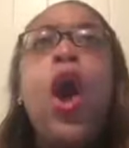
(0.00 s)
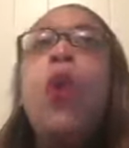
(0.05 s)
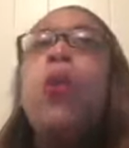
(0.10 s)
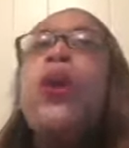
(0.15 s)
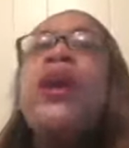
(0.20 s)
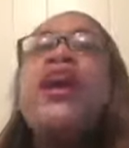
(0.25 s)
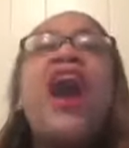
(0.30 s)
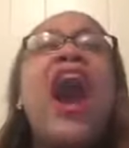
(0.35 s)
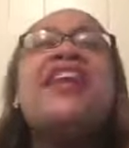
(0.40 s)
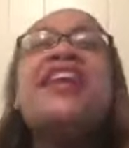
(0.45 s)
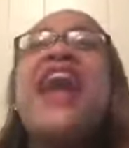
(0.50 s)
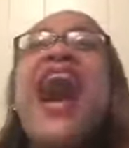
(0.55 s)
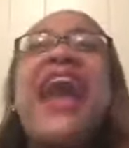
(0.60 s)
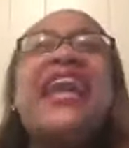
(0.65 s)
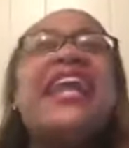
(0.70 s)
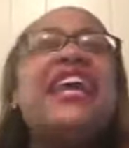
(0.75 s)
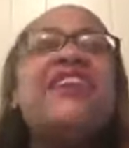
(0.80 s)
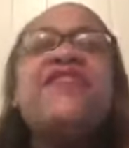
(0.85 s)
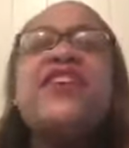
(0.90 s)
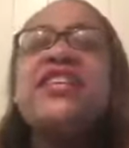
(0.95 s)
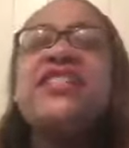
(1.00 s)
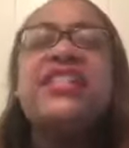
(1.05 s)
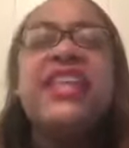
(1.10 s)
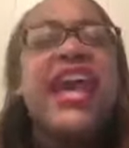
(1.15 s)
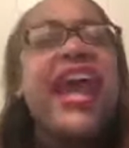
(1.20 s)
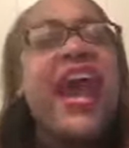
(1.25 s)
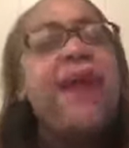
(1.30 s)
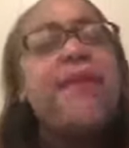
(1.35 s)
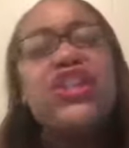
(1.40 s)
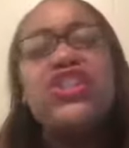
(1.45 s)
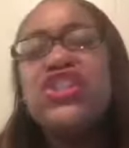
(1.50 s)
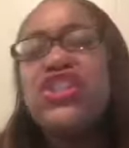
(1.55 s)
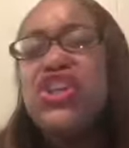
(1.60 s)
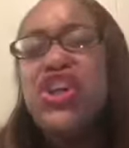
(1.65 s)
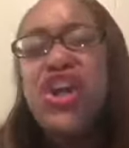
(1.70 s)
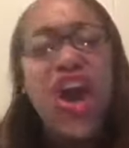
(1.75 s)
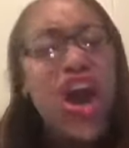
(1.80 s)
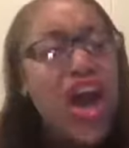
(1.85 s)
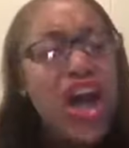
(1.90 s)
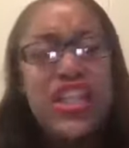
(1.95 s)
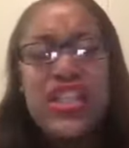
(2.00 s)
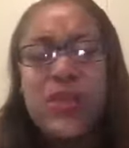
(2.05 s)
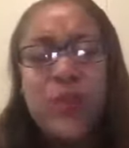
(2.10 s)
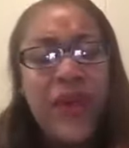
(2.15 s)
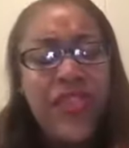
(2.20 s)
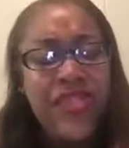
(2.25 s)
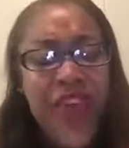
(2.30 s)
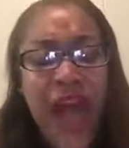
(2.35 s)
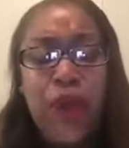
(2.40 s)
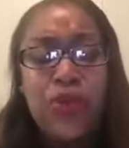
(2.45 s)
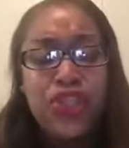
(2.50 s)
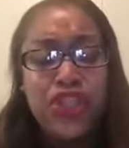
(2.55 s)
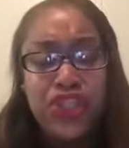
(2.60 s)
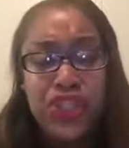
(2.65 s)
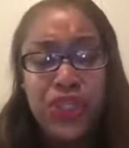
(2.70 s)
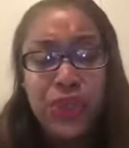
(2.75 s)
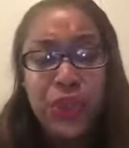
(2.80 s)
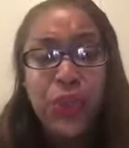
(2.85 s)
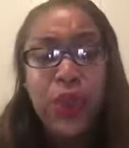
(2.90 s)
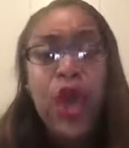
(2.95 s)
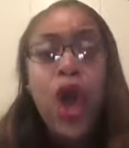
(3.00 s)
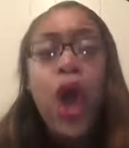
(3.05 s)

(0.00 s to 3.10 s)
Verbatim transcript: We are not even damaged goods without you.